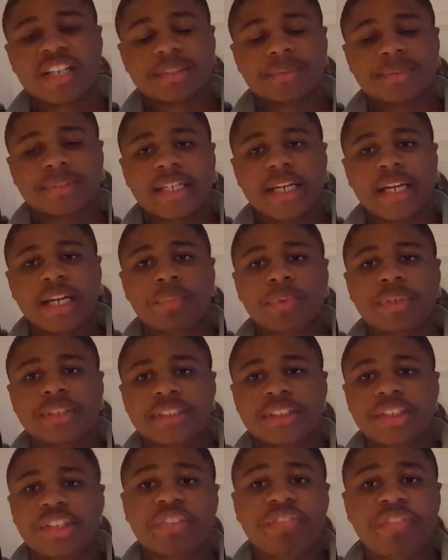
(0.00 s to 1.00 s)
their vegetable
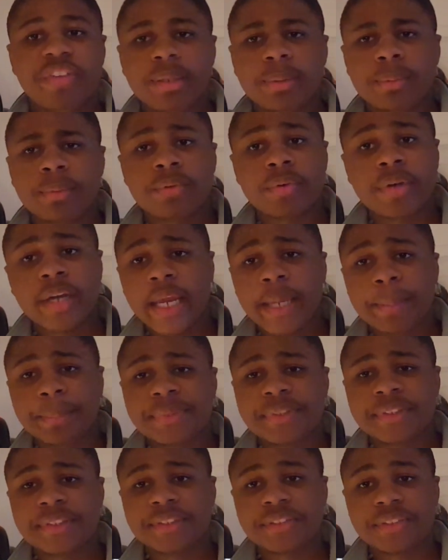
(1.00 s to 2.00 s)
diet, which you can feed them
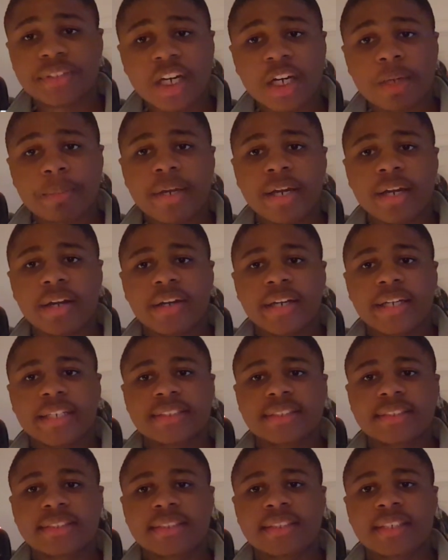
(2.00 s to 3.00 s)
grapes,
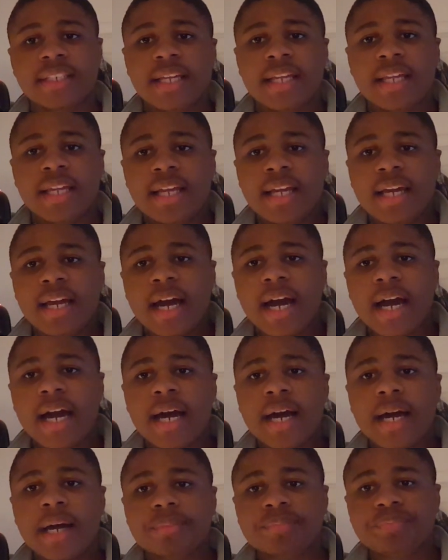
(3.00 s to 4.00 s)
strawberries,
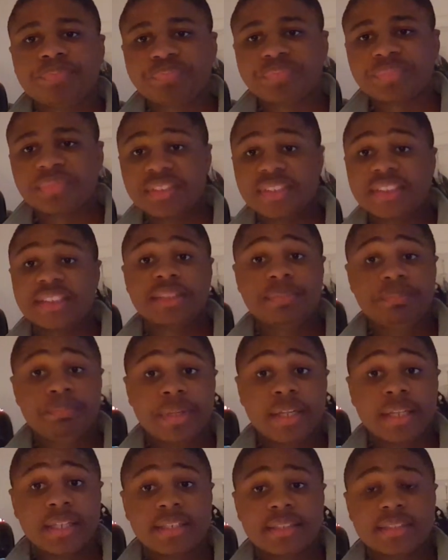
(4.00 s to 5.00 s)

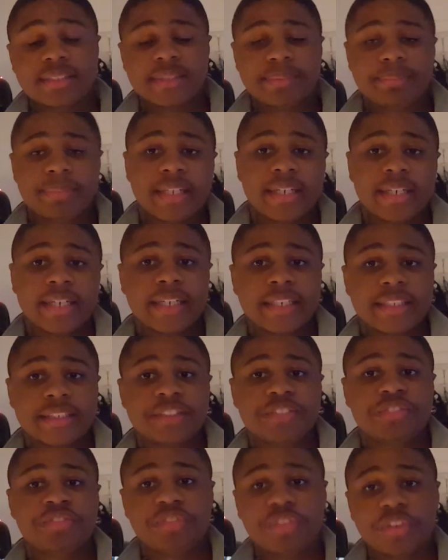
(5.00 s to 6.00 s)

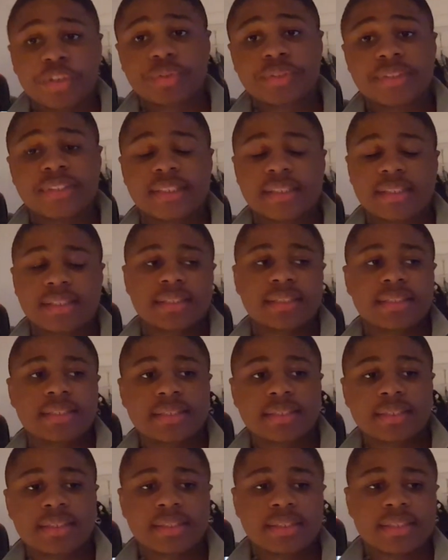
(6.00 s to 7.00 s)
spinach,
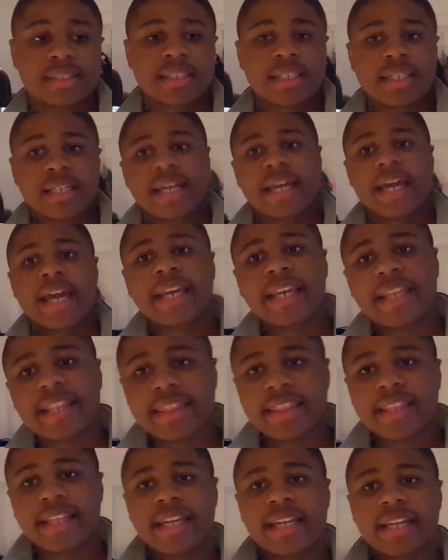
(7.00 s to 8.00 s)
fruits,
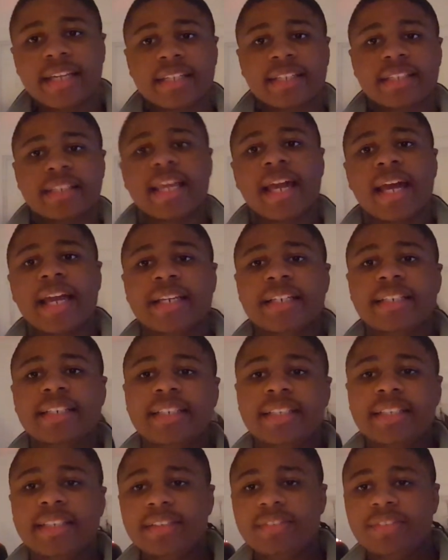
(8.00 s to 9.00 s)
anything
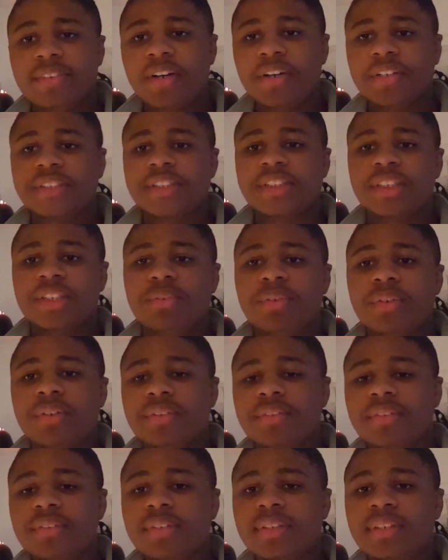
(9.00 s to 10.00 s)
that
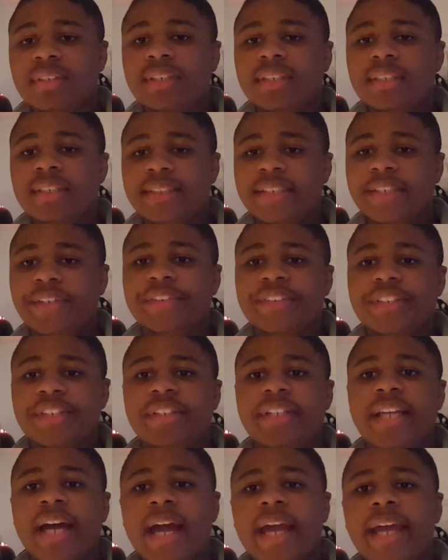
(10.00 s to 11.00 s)
also will
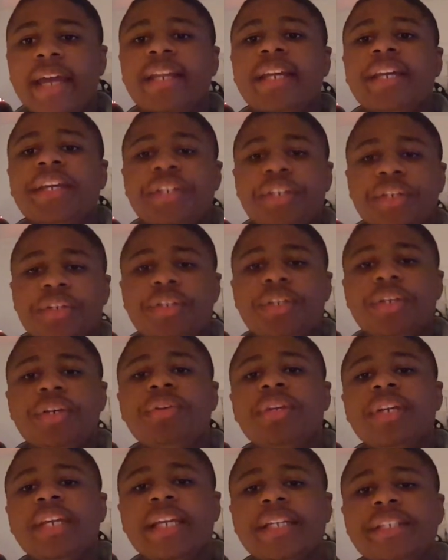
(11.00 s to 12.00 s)
continue to diet. You
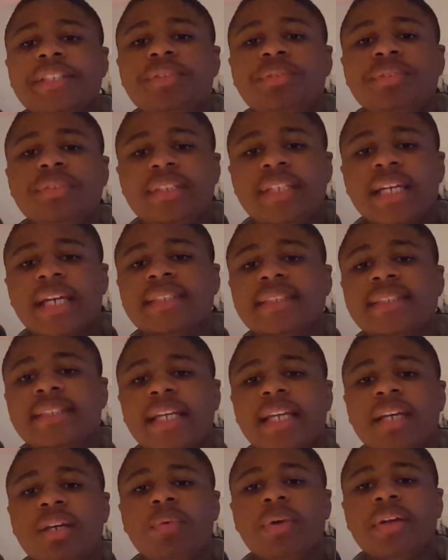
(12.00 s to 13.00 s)
do need to
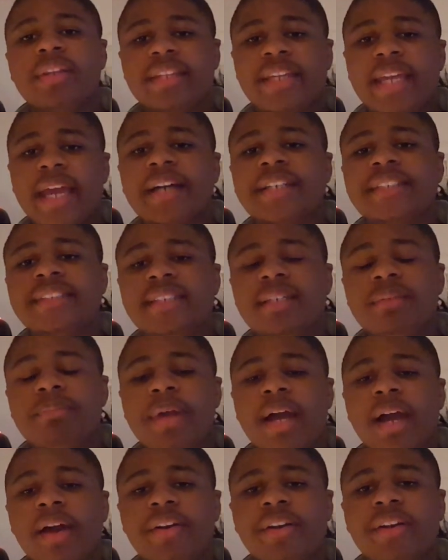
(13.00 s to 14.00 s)
dust it with
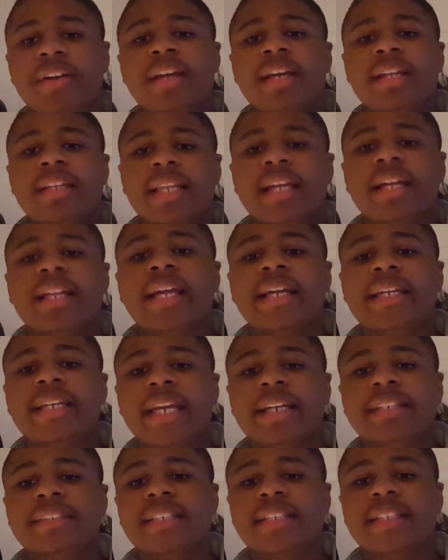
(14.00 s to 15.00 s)
calcium powder that
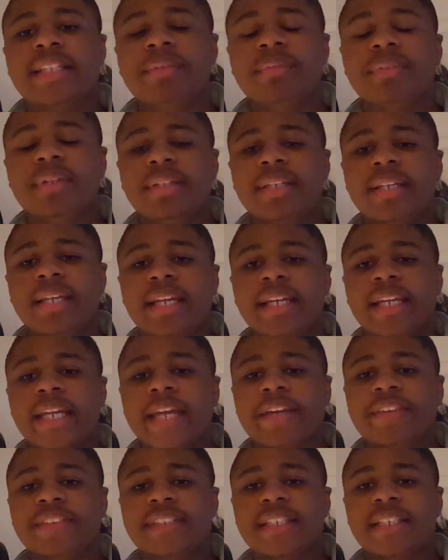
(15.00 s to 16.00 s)
like gives
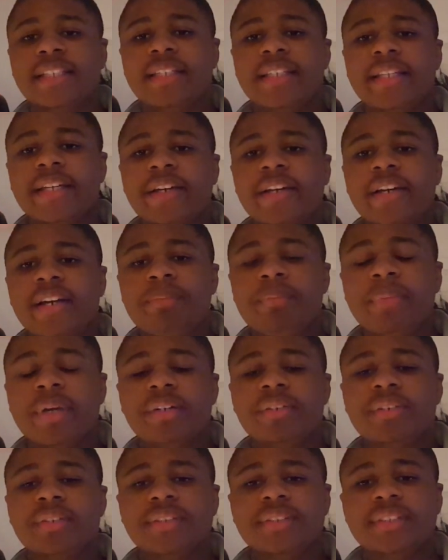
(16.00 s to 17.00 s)
it
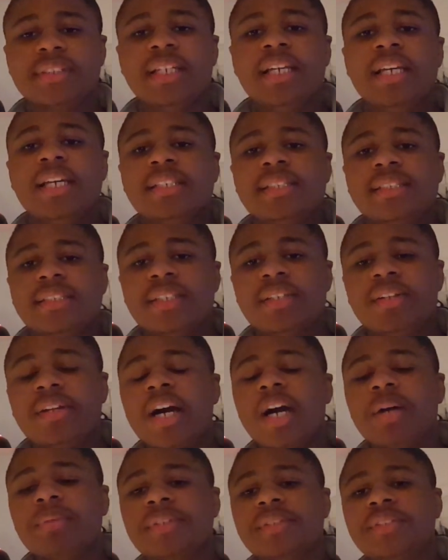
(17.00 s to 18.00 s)
their minerals,
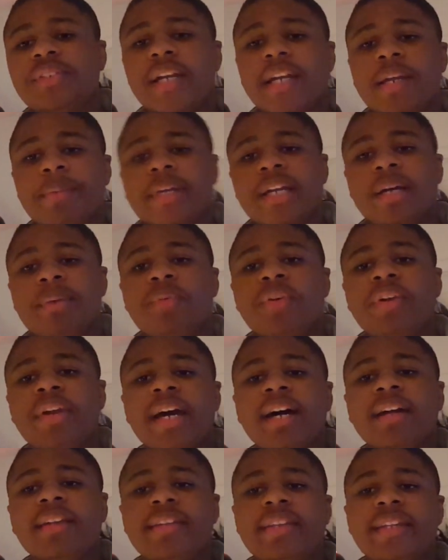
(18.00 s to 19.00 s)
so it helps the dragon
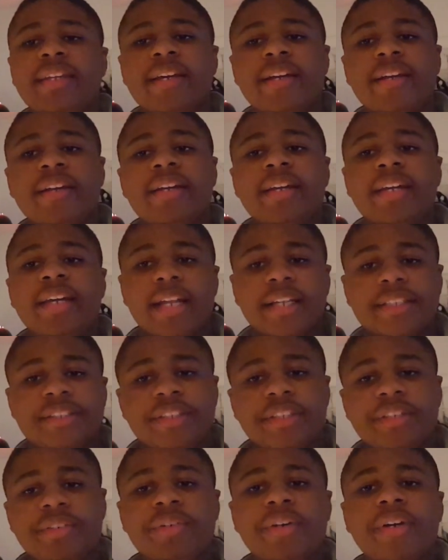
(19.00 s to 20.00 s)
become more healthier
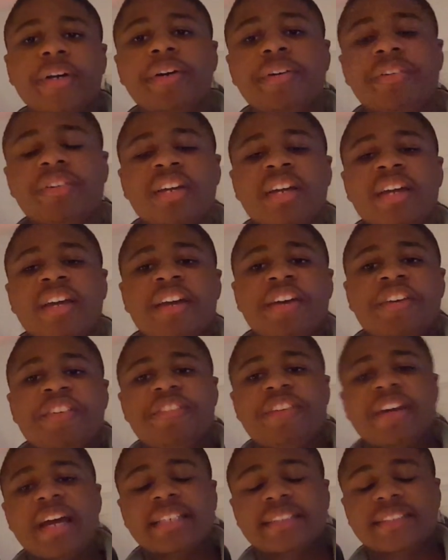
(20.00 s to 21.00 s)
and actually grow
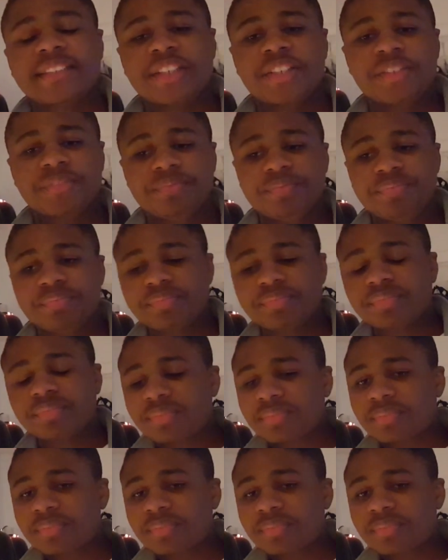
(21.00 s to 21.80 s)
faster.